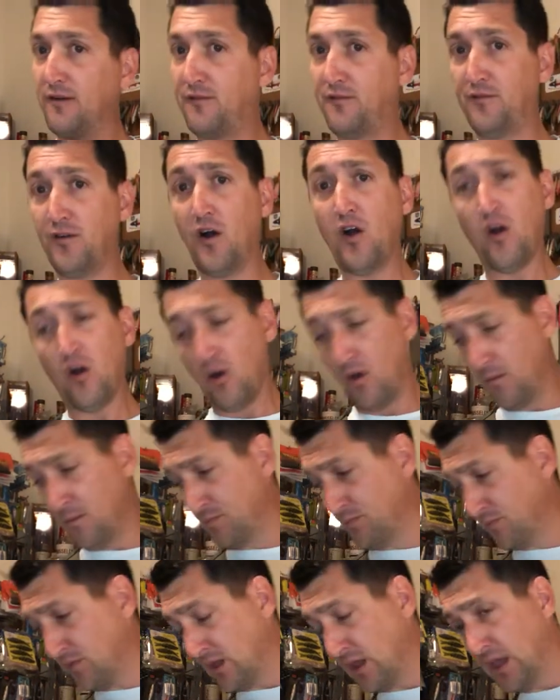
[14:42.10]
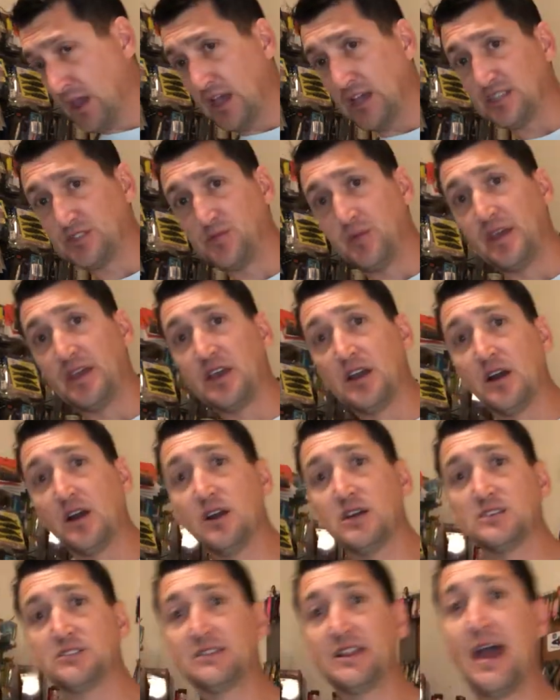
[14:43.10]
fall, is
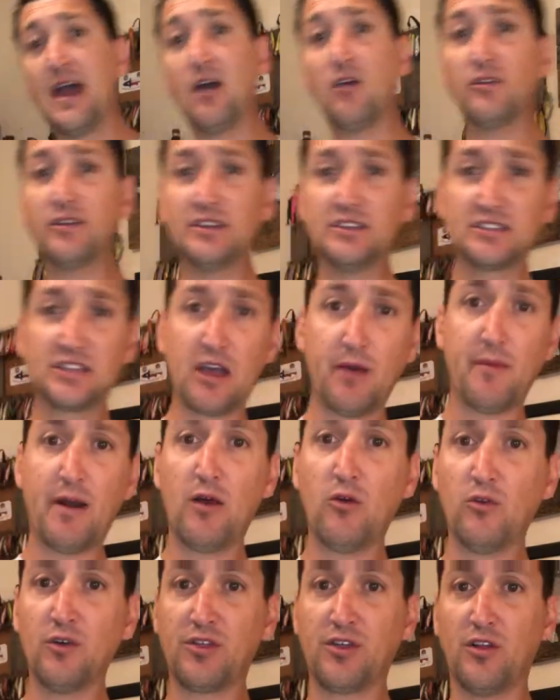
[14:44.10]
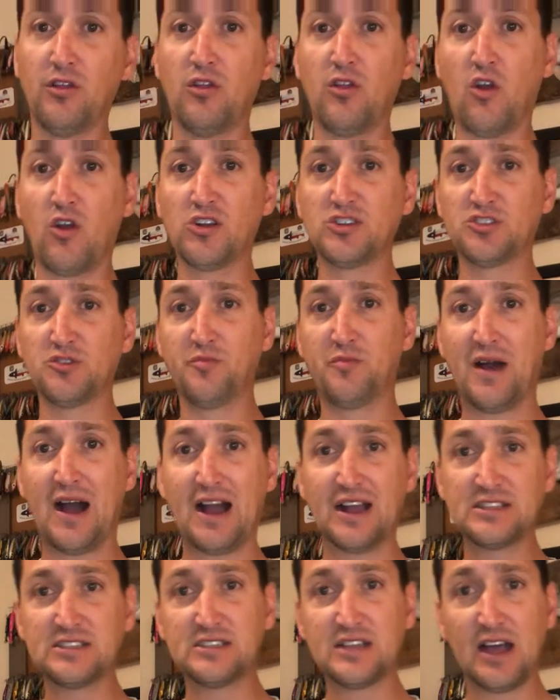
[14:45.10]
because now he's come out with a larger
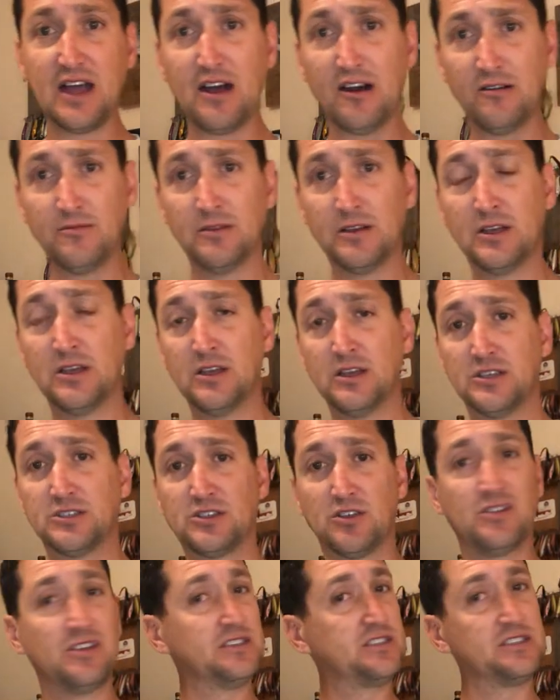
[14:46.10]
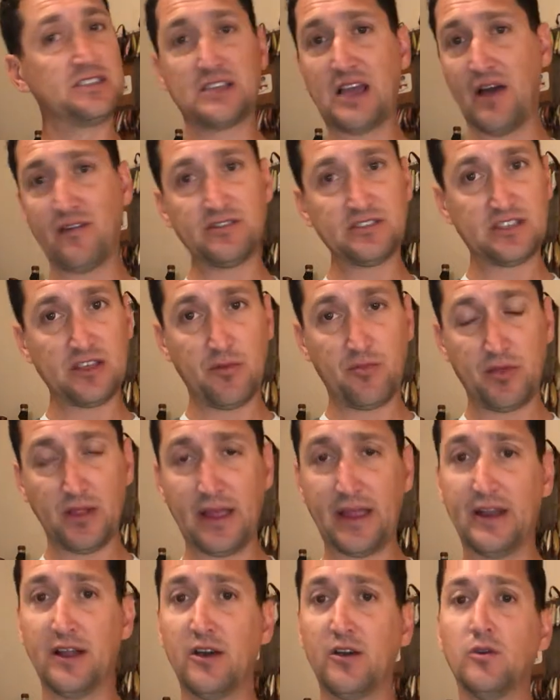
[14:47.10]
box style. So this is obviously a
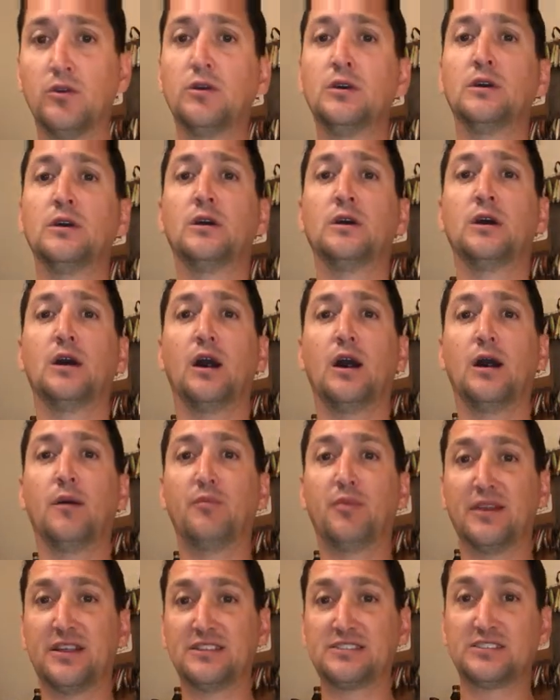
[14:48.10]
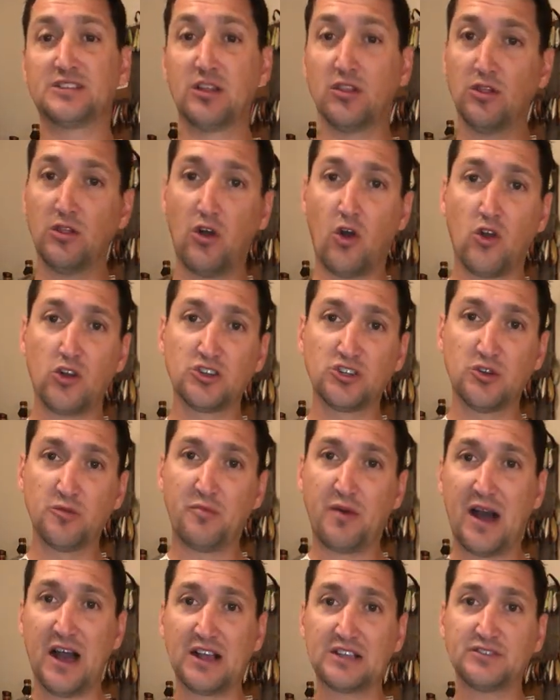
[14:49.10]
Plano, but it's the
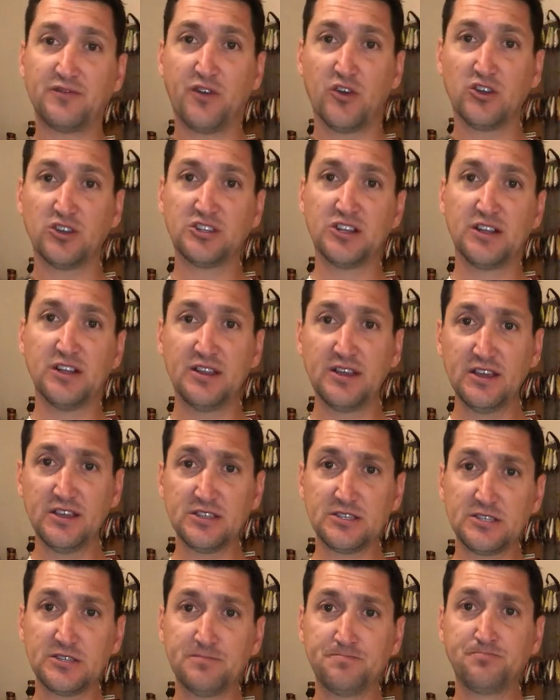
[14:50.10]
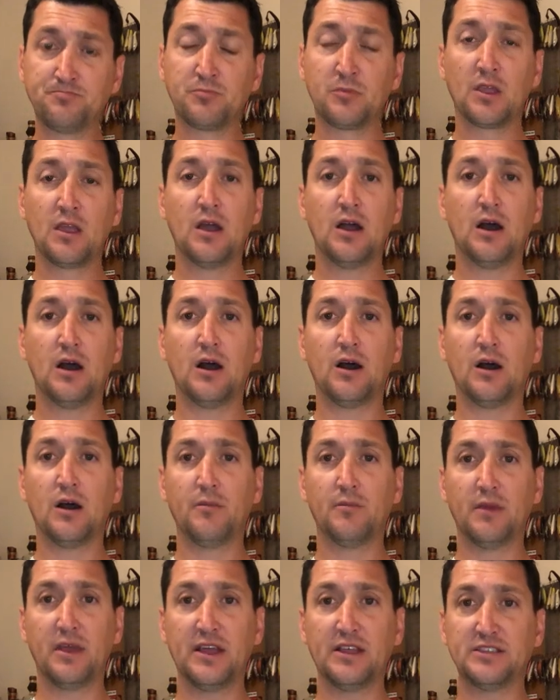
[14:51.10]
larger box version of this.
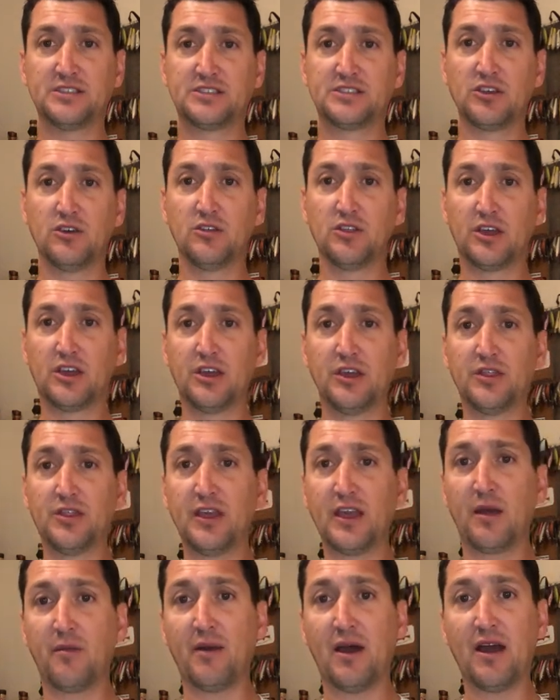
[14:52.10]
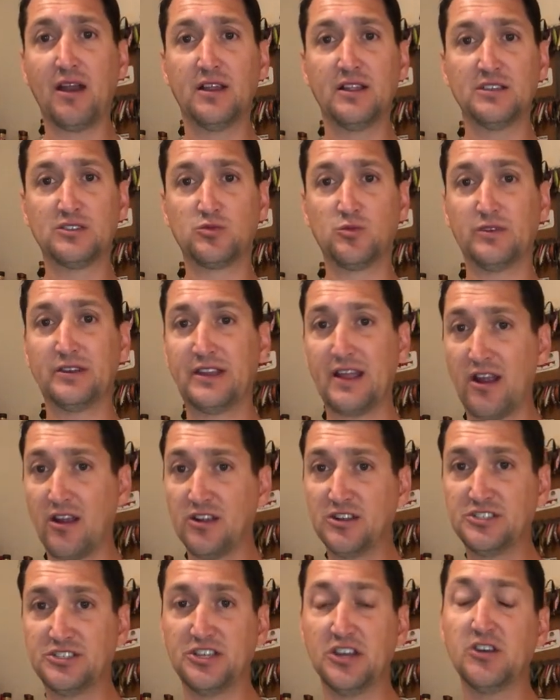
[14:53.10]
And so the good thing about it is when
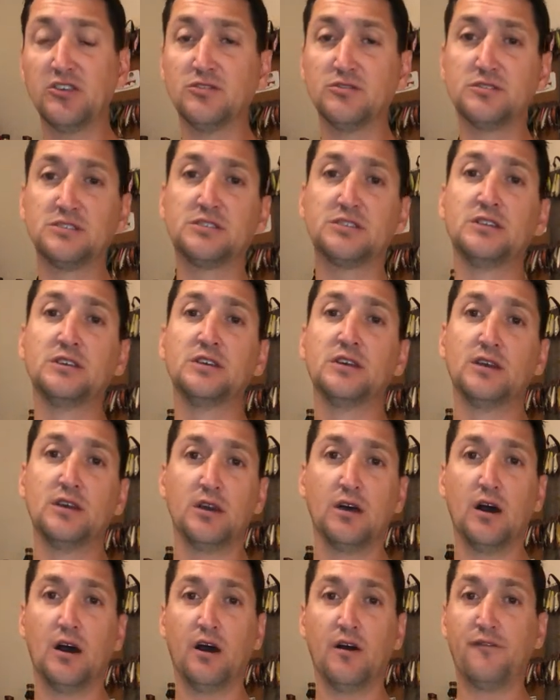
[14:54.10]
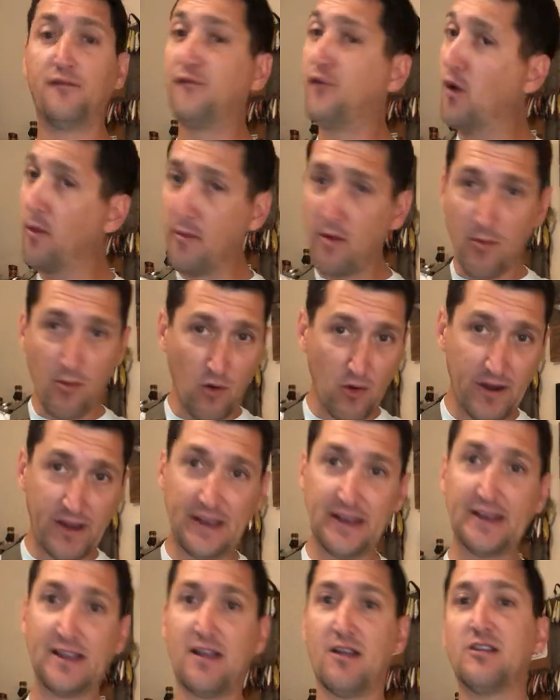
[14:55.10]
Darren Jones former
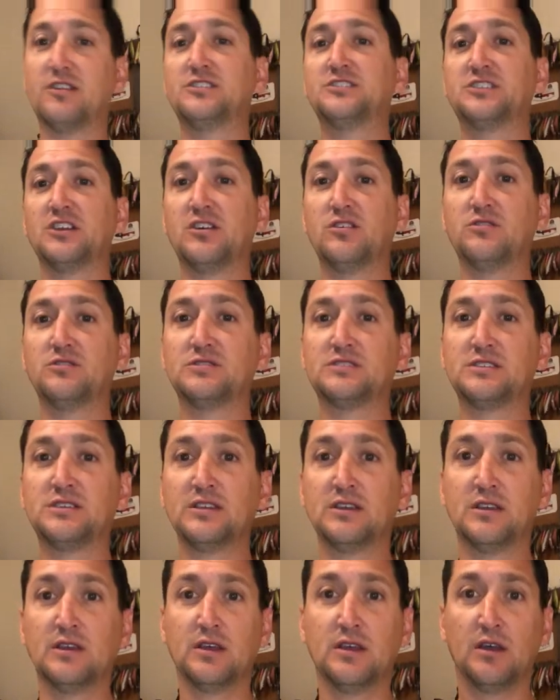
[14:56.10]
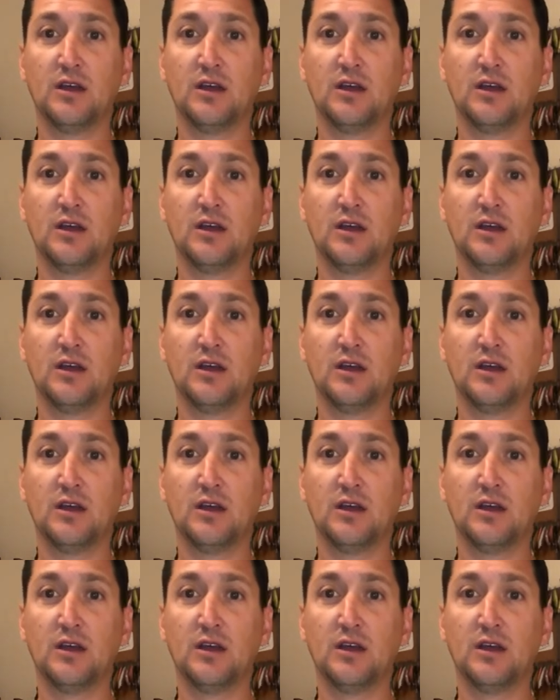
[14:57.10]
Marine Darren Jones.